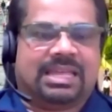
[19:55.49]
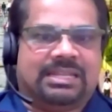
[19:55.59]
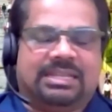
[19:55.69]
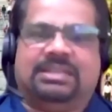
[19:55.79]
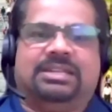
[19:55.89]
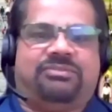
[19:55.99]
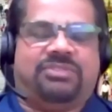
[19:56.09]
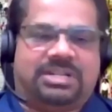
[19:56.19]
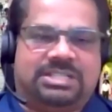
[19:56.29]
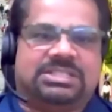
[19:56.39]
and it
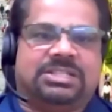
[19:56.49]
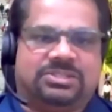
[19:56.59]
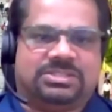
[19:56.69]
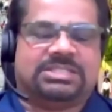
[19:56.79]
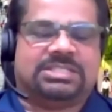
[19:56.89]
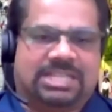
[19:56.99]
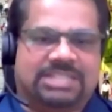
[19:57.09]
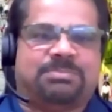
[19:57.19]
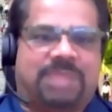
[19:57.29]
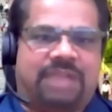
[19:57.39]
flourished into such a
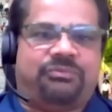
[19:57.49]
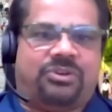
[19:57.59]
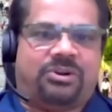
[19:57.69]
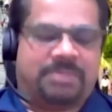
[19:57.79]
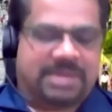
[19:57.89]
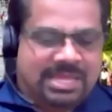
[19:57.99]
nice platform.